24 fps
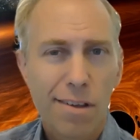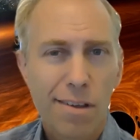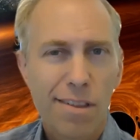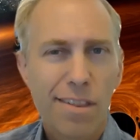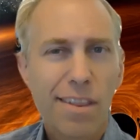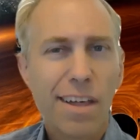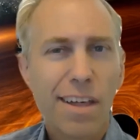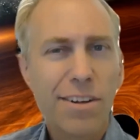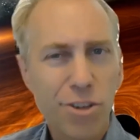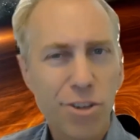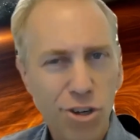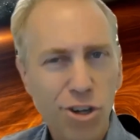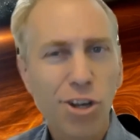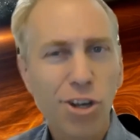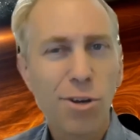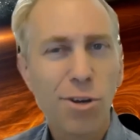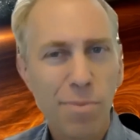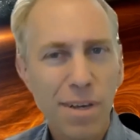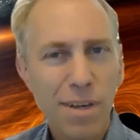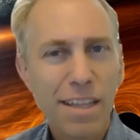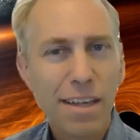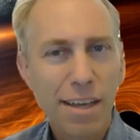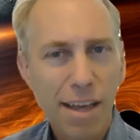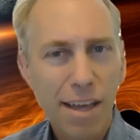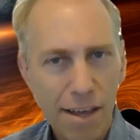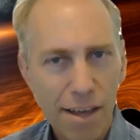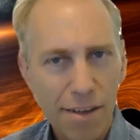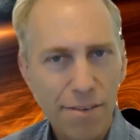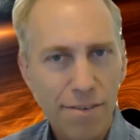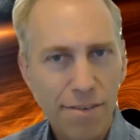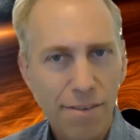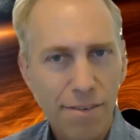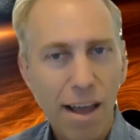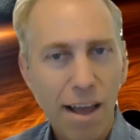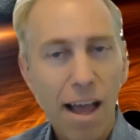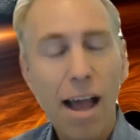that shouldn't be the
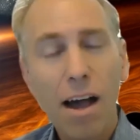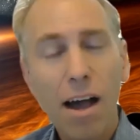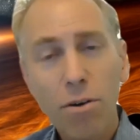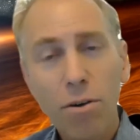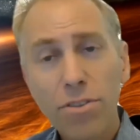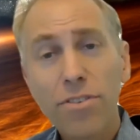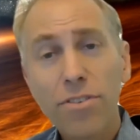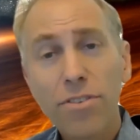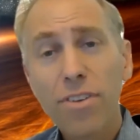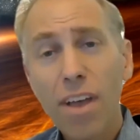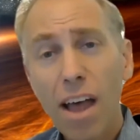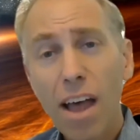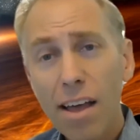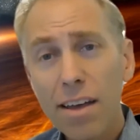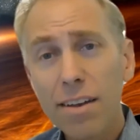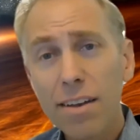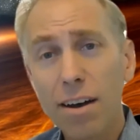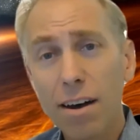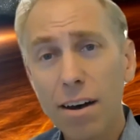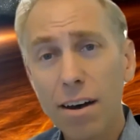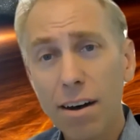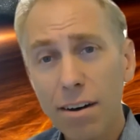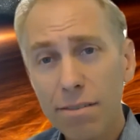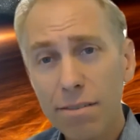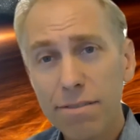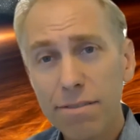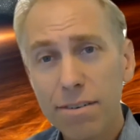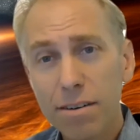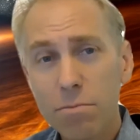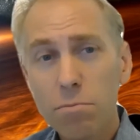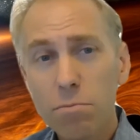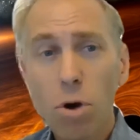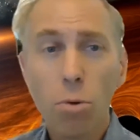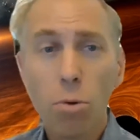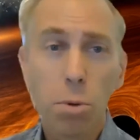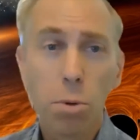case outside of
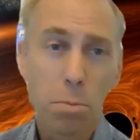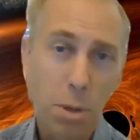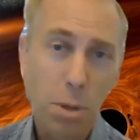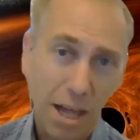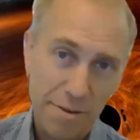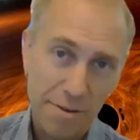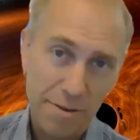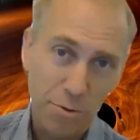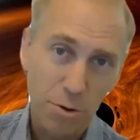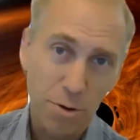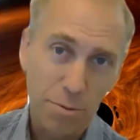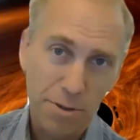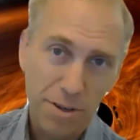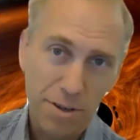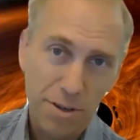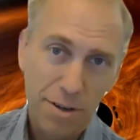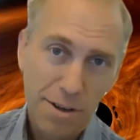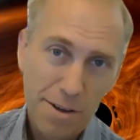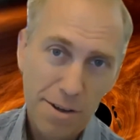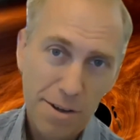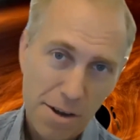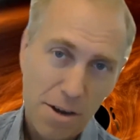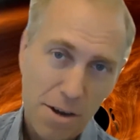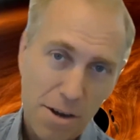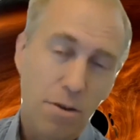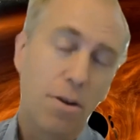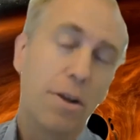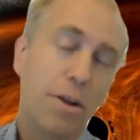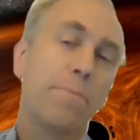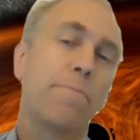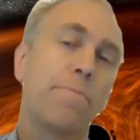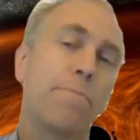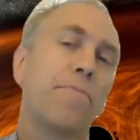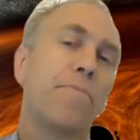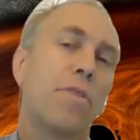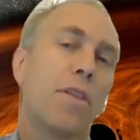mobile platforms,
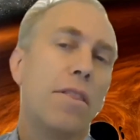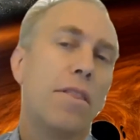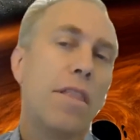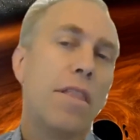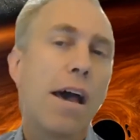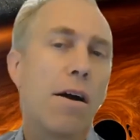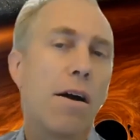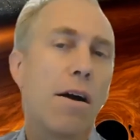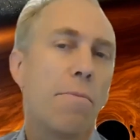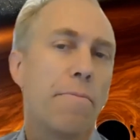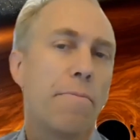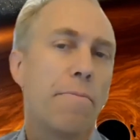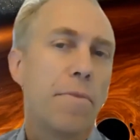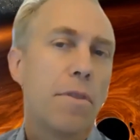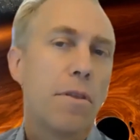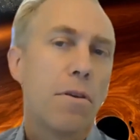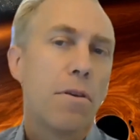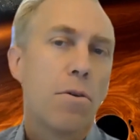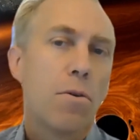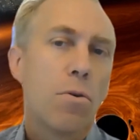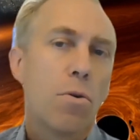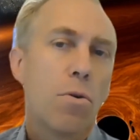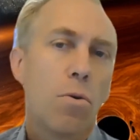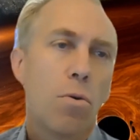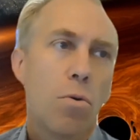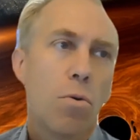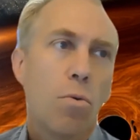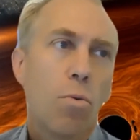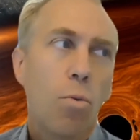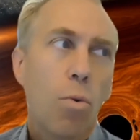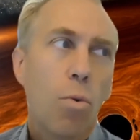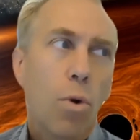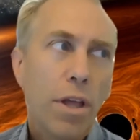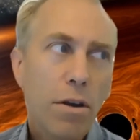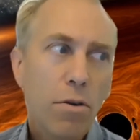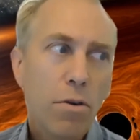right? Now,
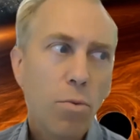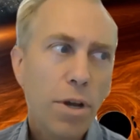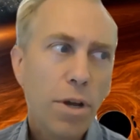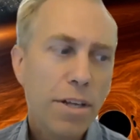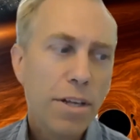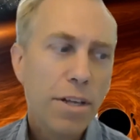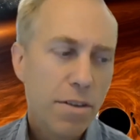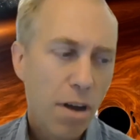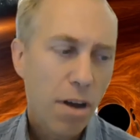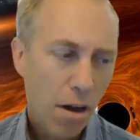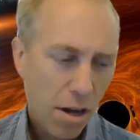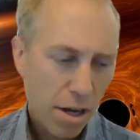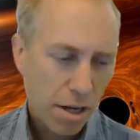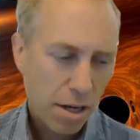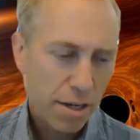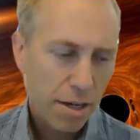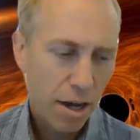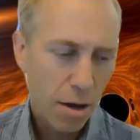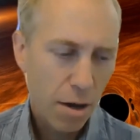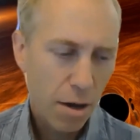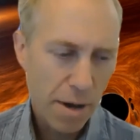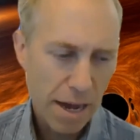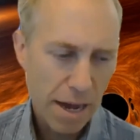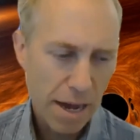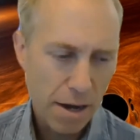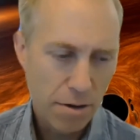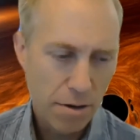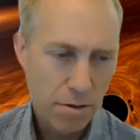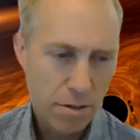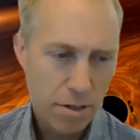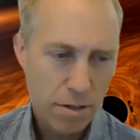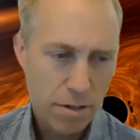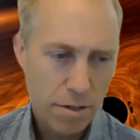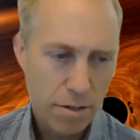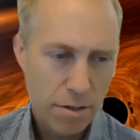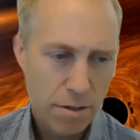when we talk
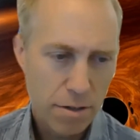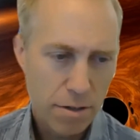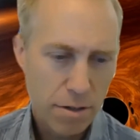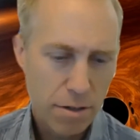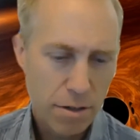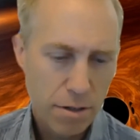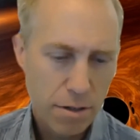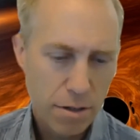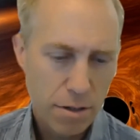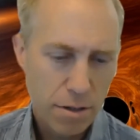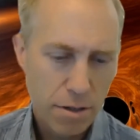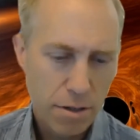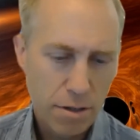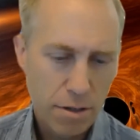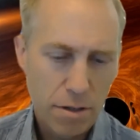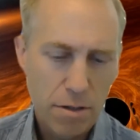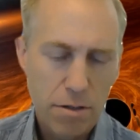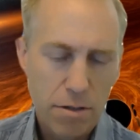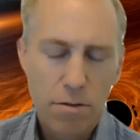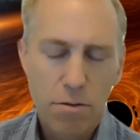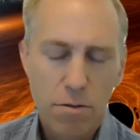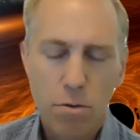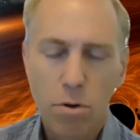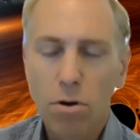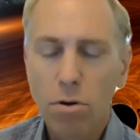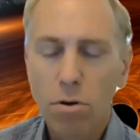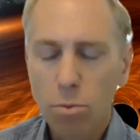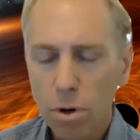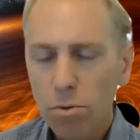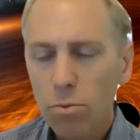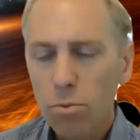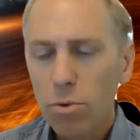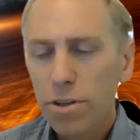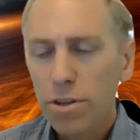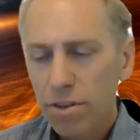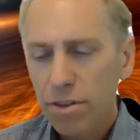about, or
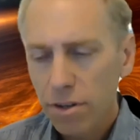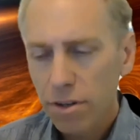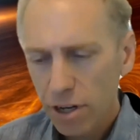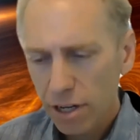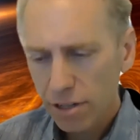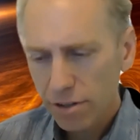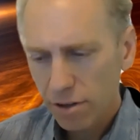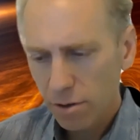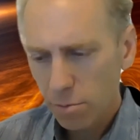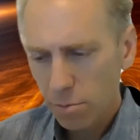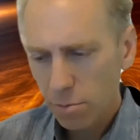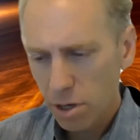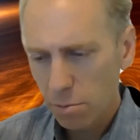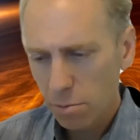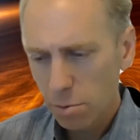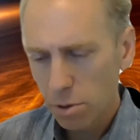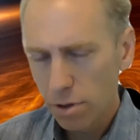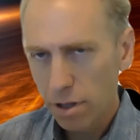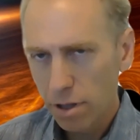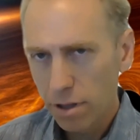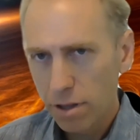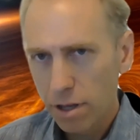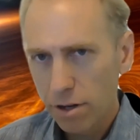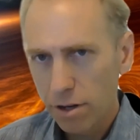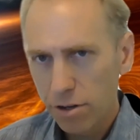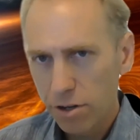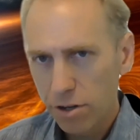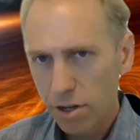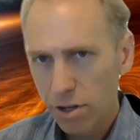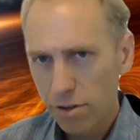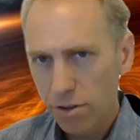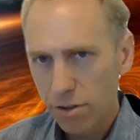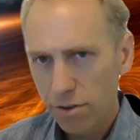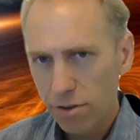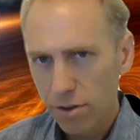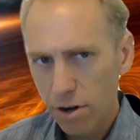when we suggest to people that they should
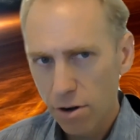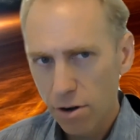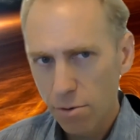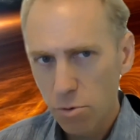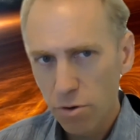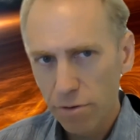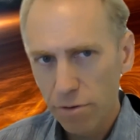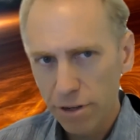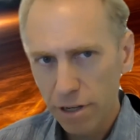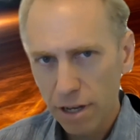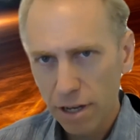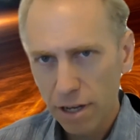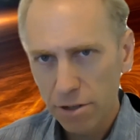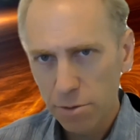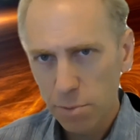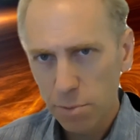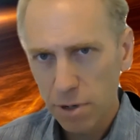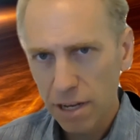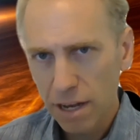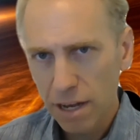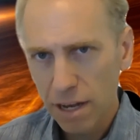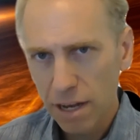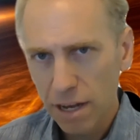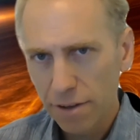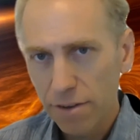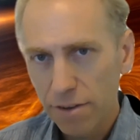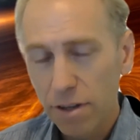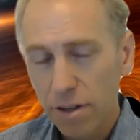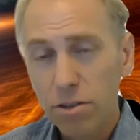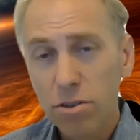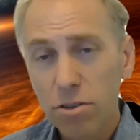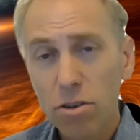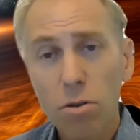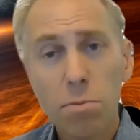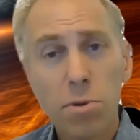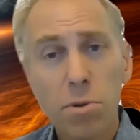consider moving to HPS,
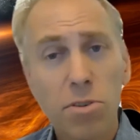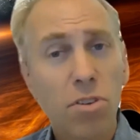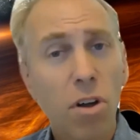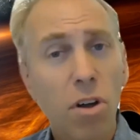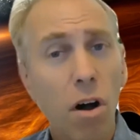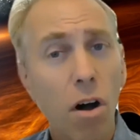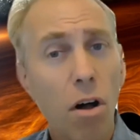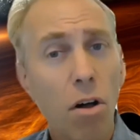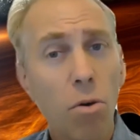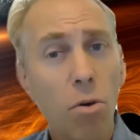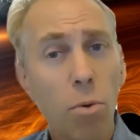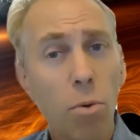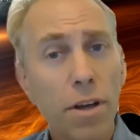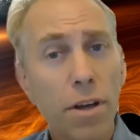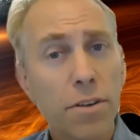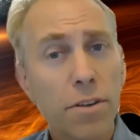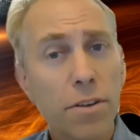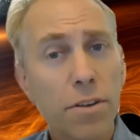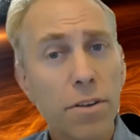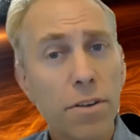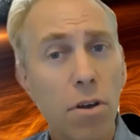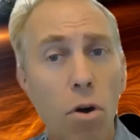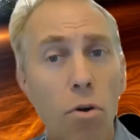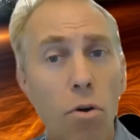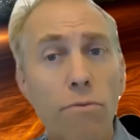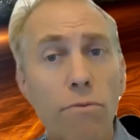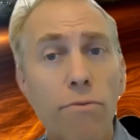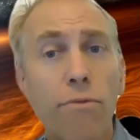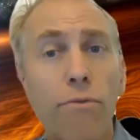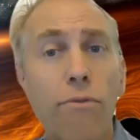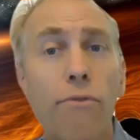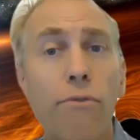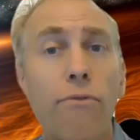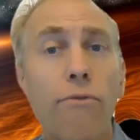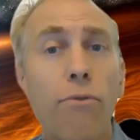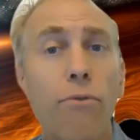it's almost always
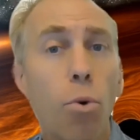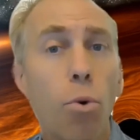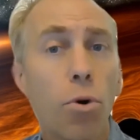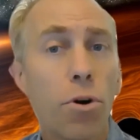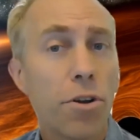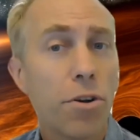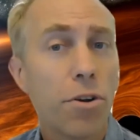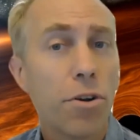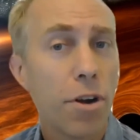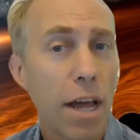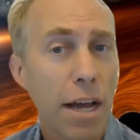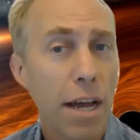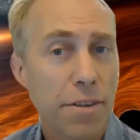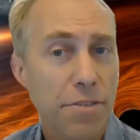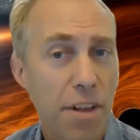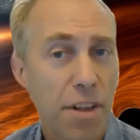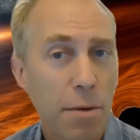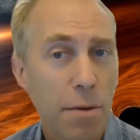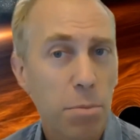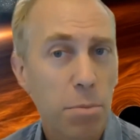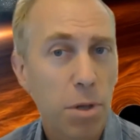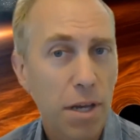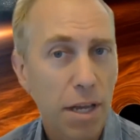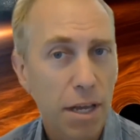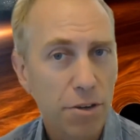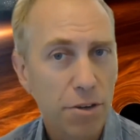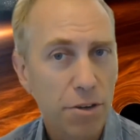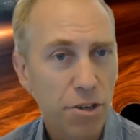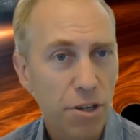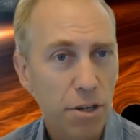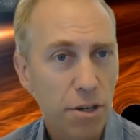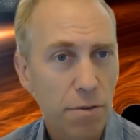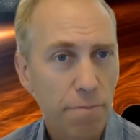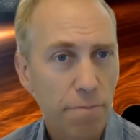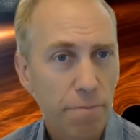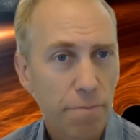for your next
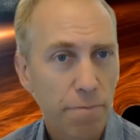application,